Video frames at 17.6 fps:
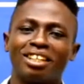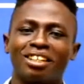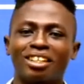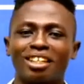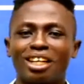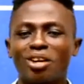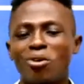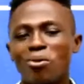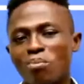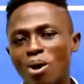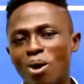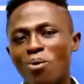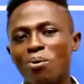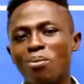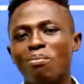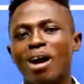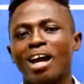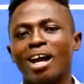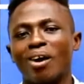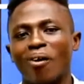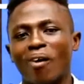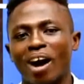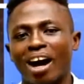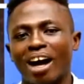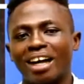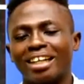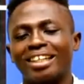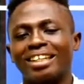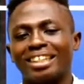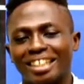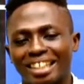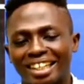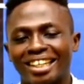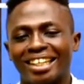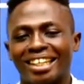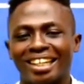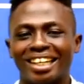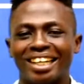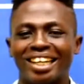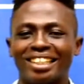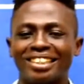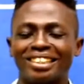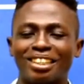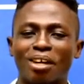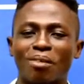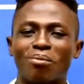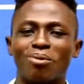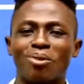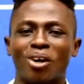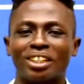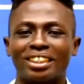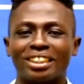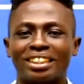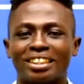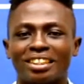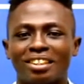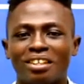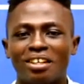It will be you bear your hand to the minority.